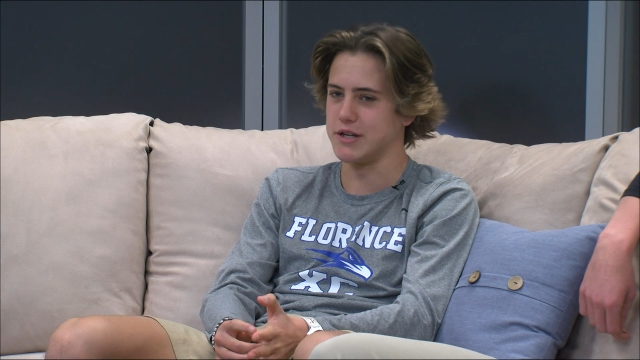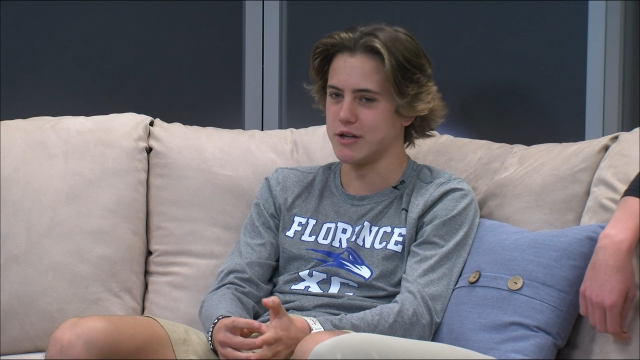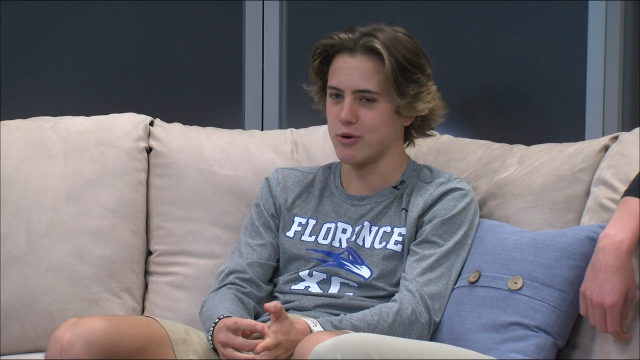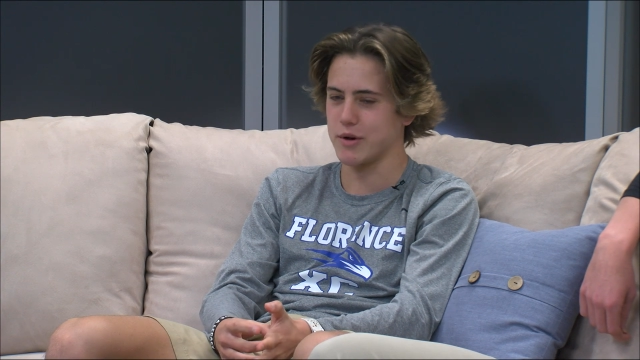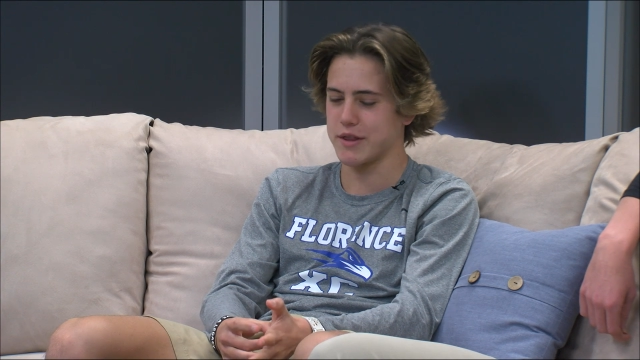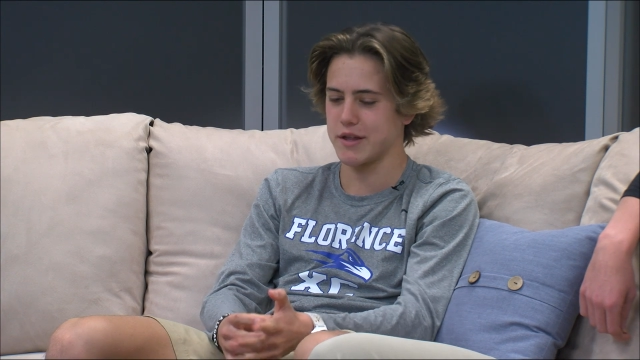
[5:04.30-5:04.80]

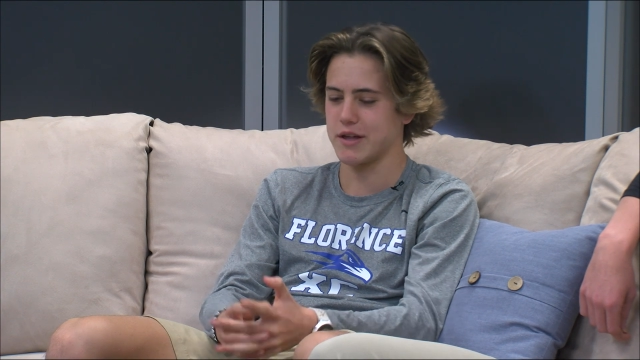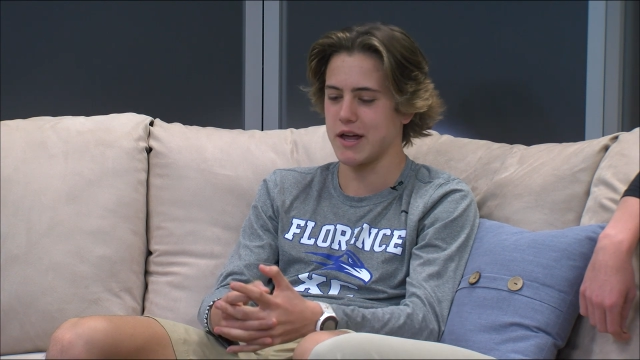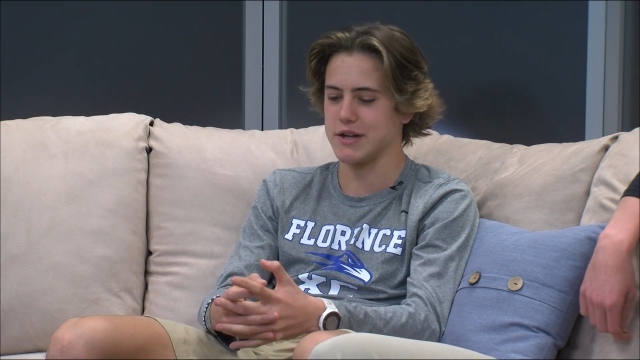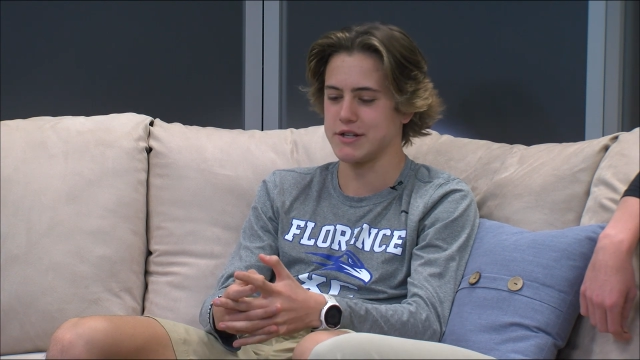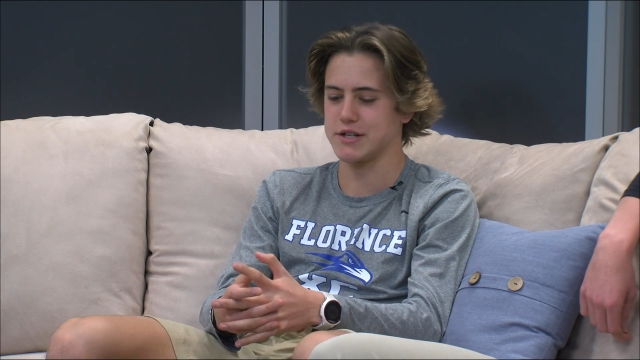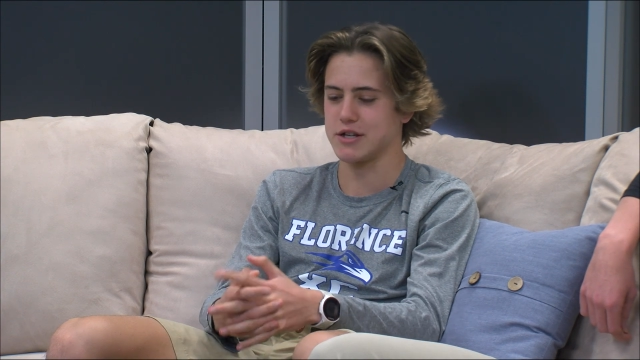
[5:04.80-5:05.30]
deal with it
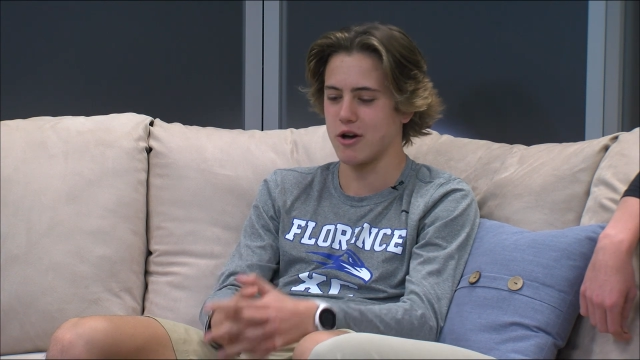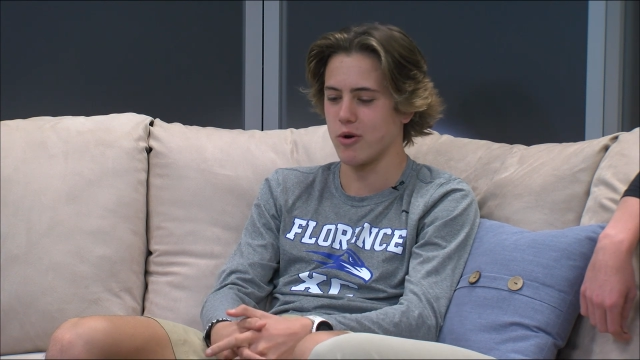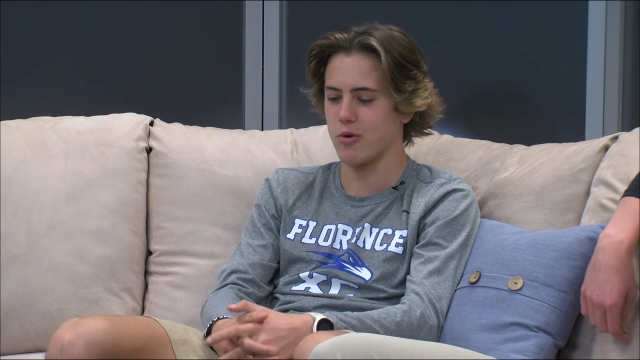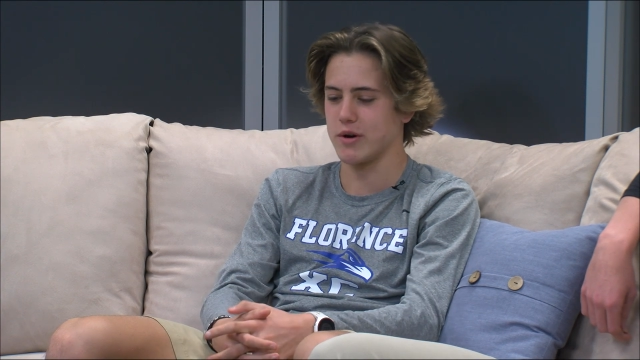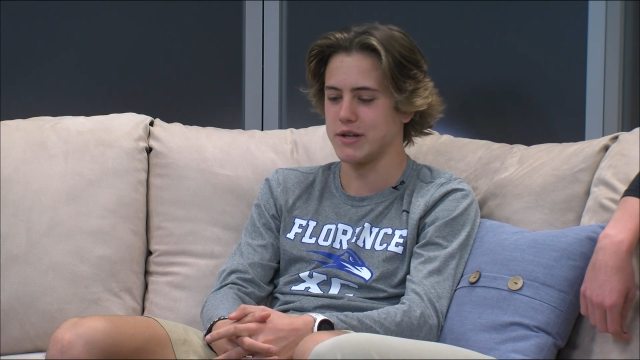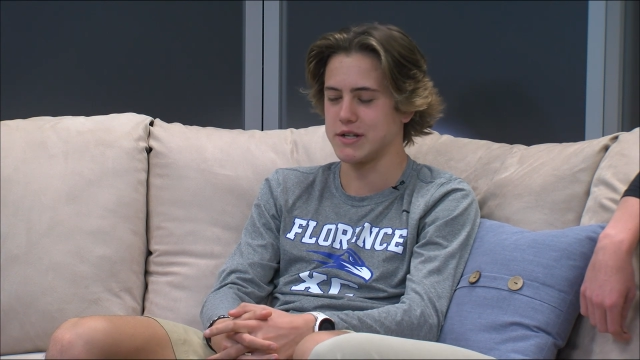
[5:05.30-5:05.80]
and just
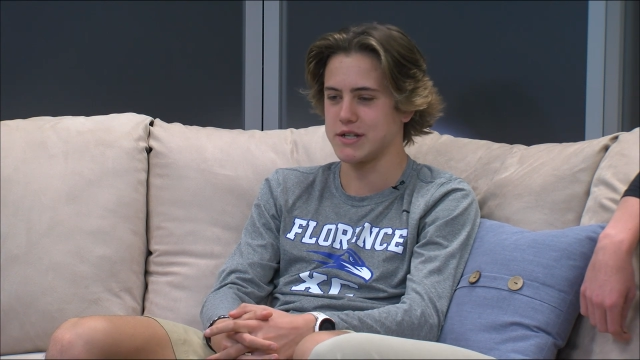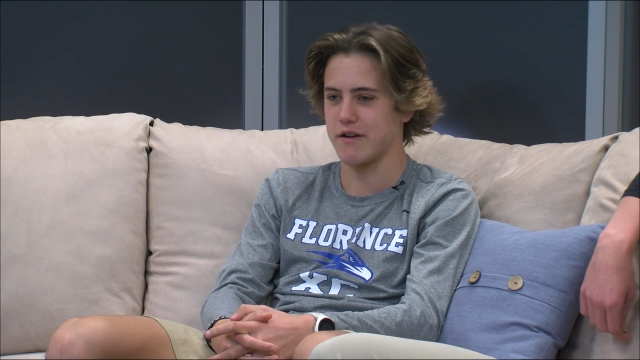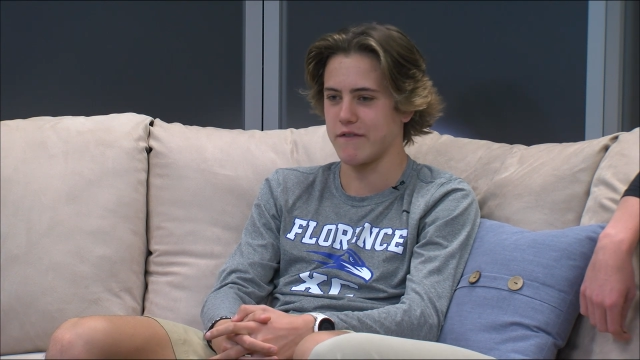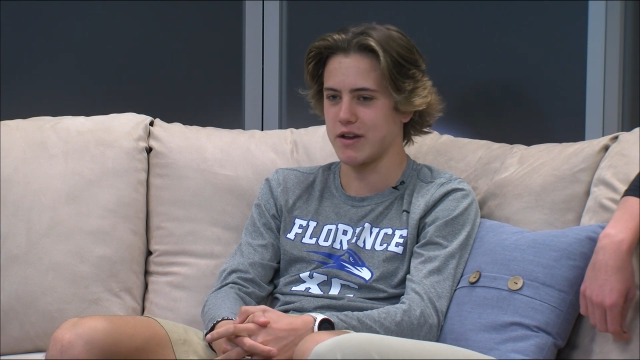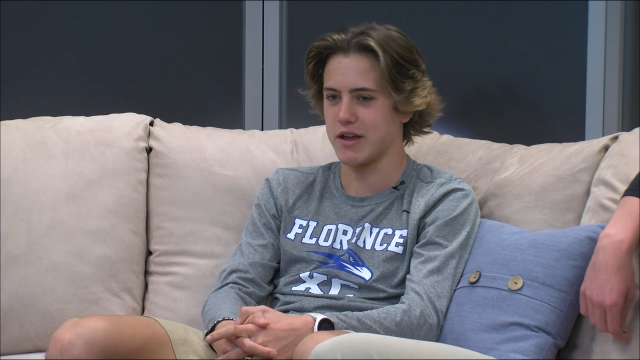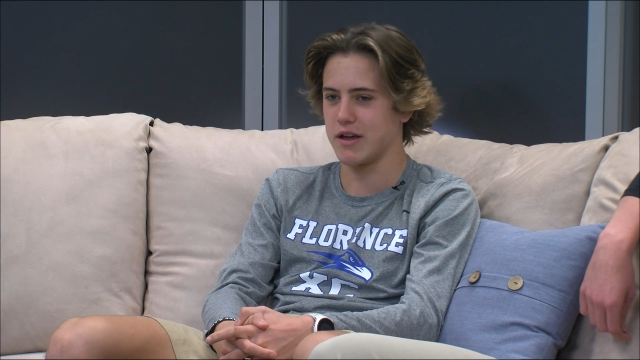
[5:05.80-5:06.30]
go into
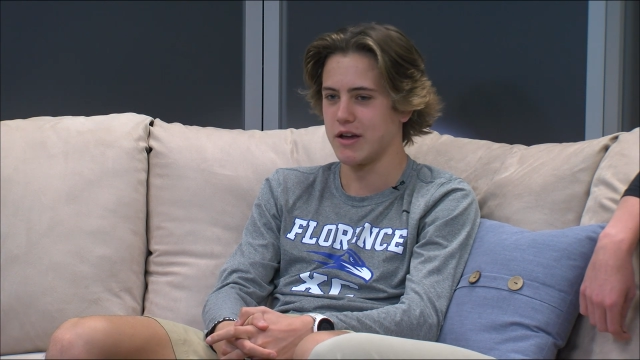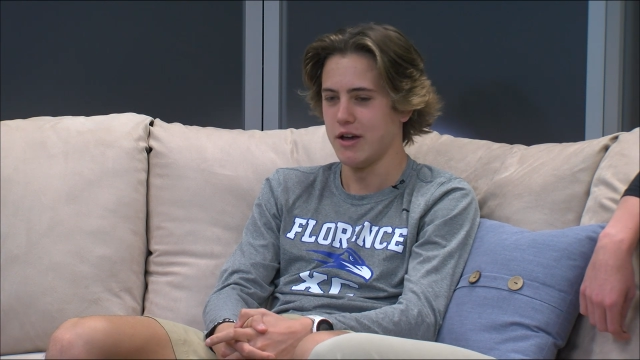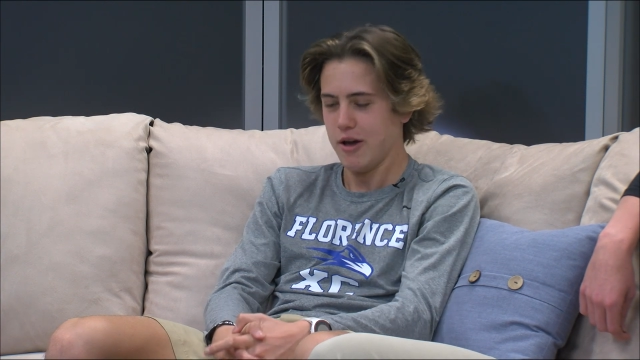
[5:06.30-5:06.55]
7A.